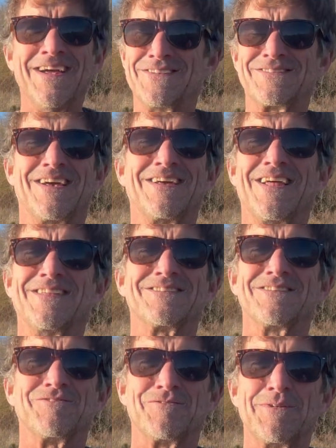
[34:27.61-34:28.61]

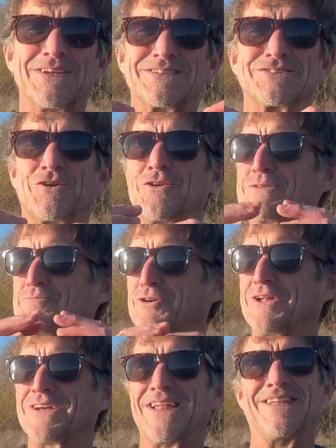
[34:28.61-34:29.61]
It's for me, it's just totally
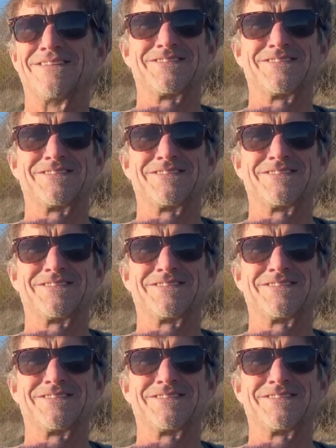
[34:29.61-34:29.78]
brilliant. It's